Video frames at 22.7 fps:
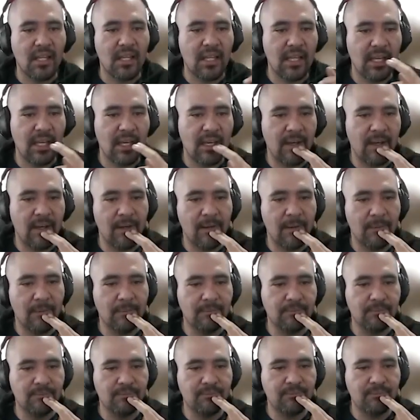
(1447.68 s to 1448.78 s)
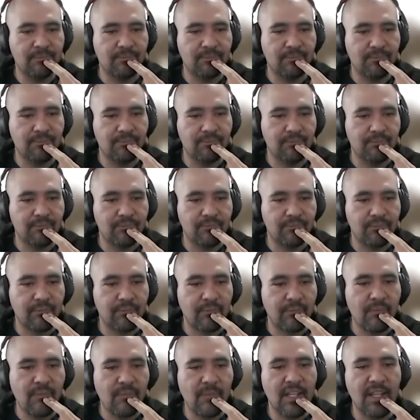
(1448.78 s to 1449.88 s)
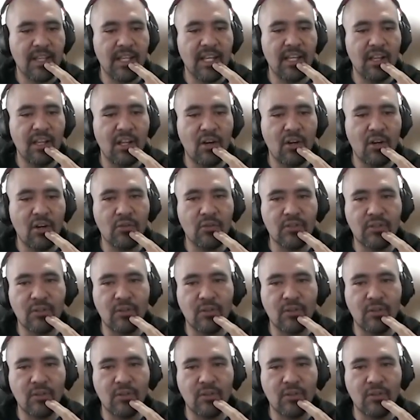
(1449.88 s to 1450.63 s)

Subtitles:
the locus